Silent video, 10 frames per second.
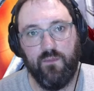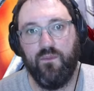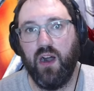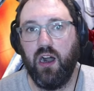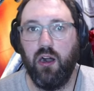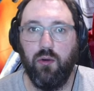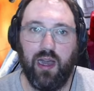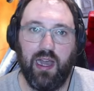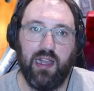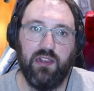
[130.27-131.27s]
Baal,
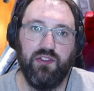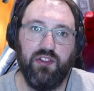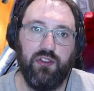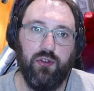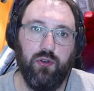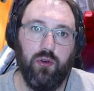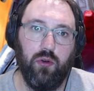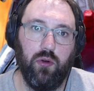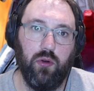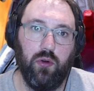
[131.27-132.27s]
and
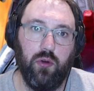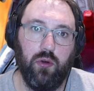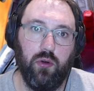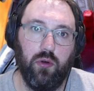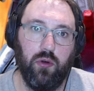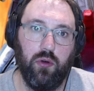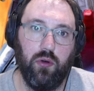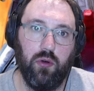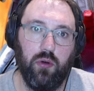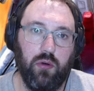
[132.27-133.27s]

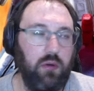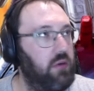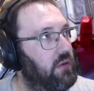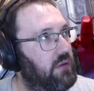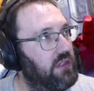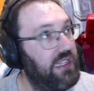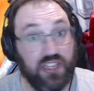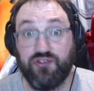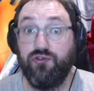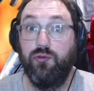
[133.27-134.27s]
your
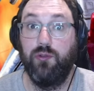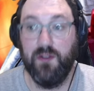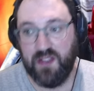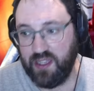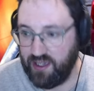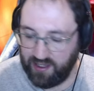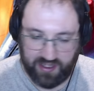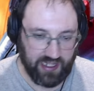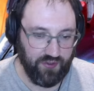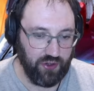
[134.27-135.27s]
Estrel.
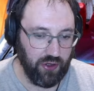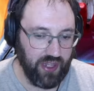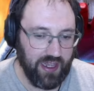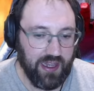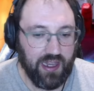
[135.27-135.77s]
Nearly forgot there.